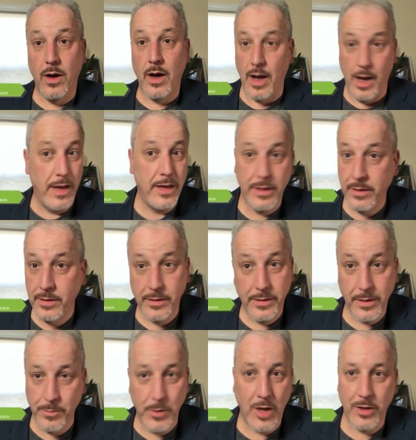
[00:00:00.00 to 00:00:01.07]
I
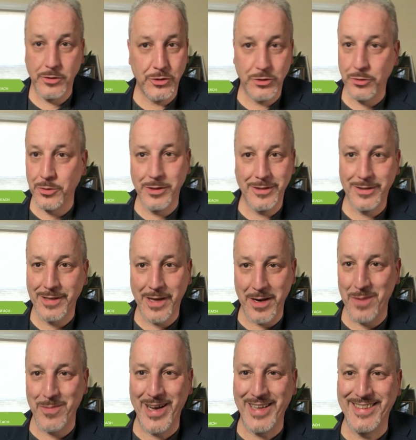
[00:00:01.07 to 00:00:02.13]
am not a student at
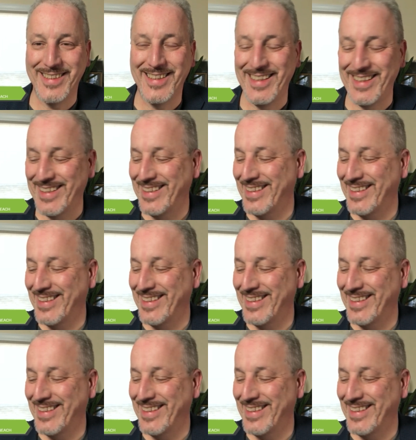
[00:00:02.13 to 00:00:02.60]
MIT.